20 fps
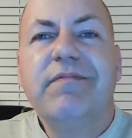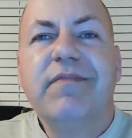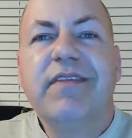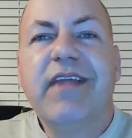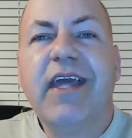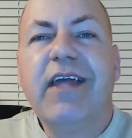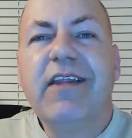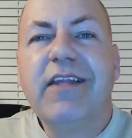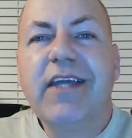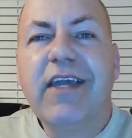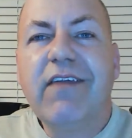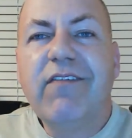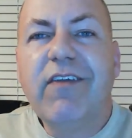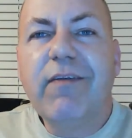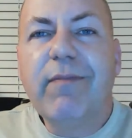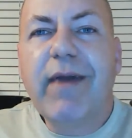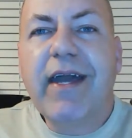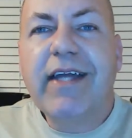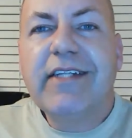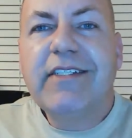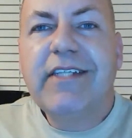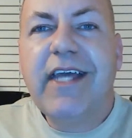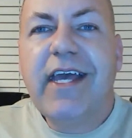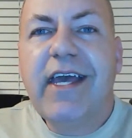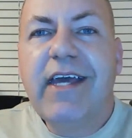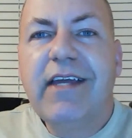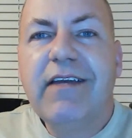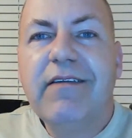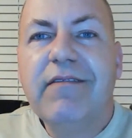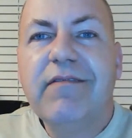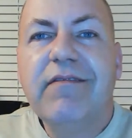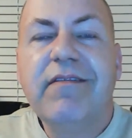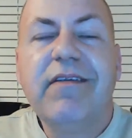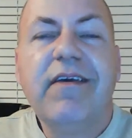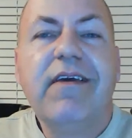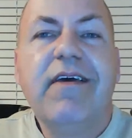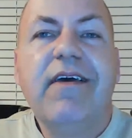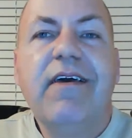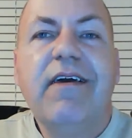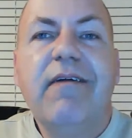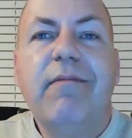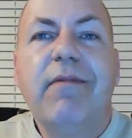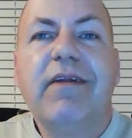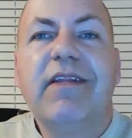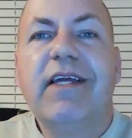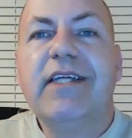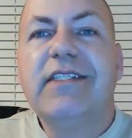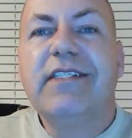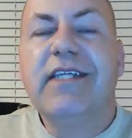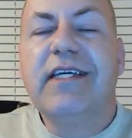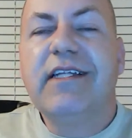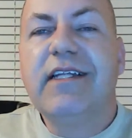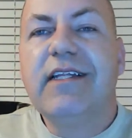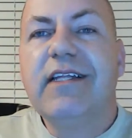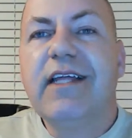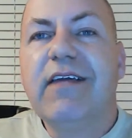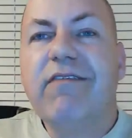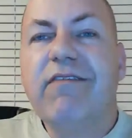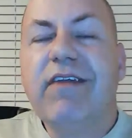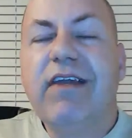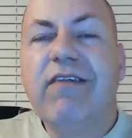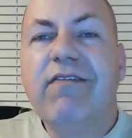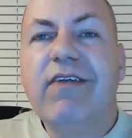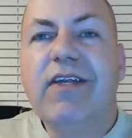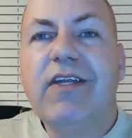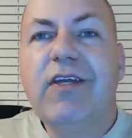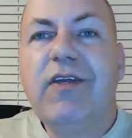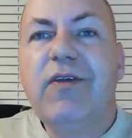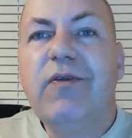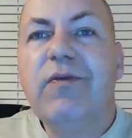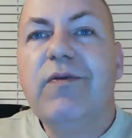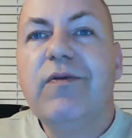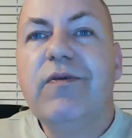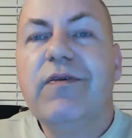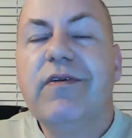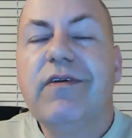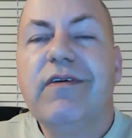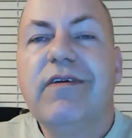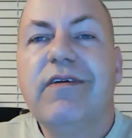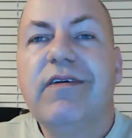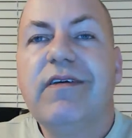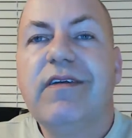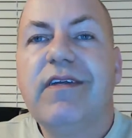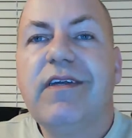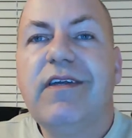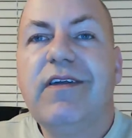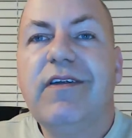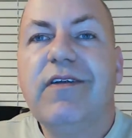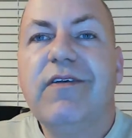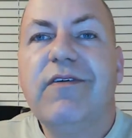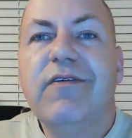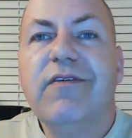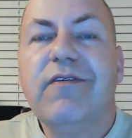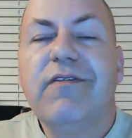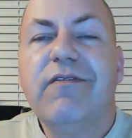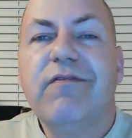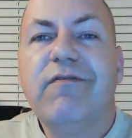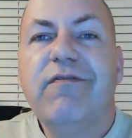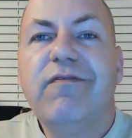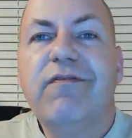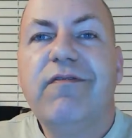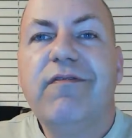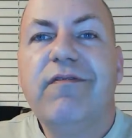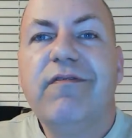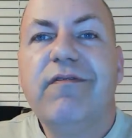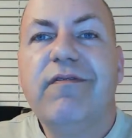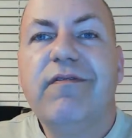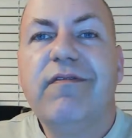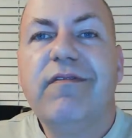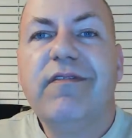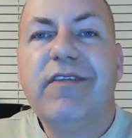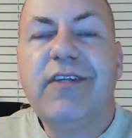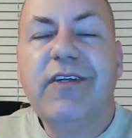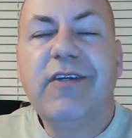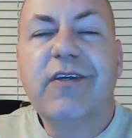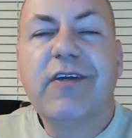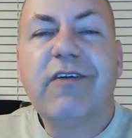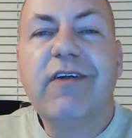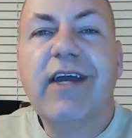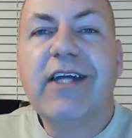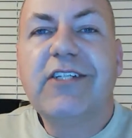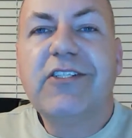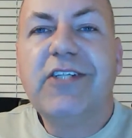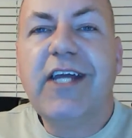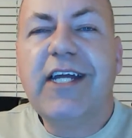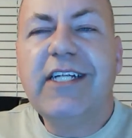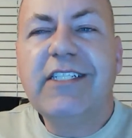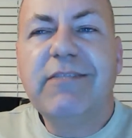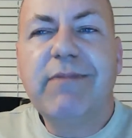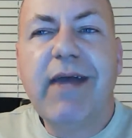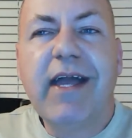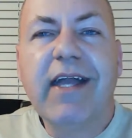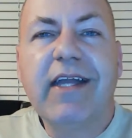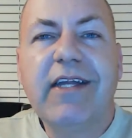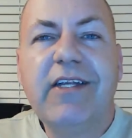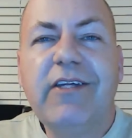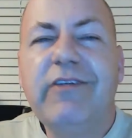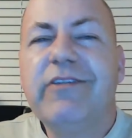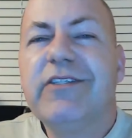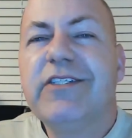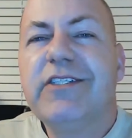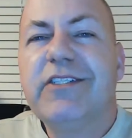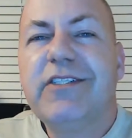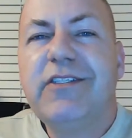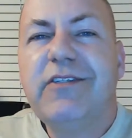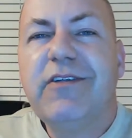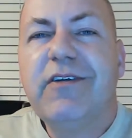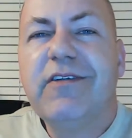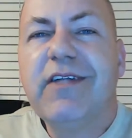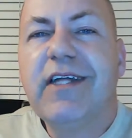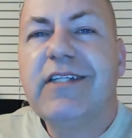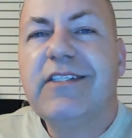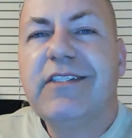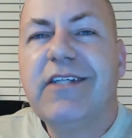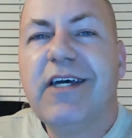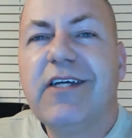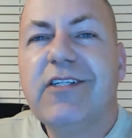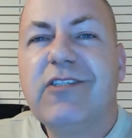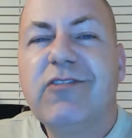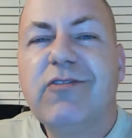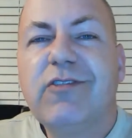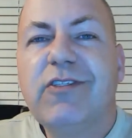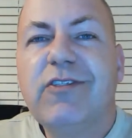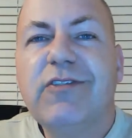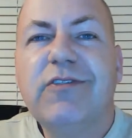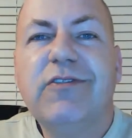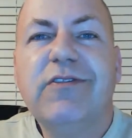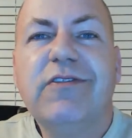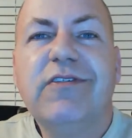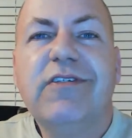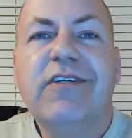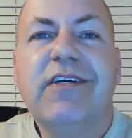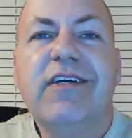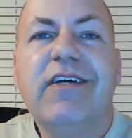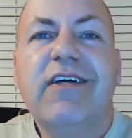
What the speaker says: they only give you back 10, but they say that they've given you, you know, your correct change back, and that's not true.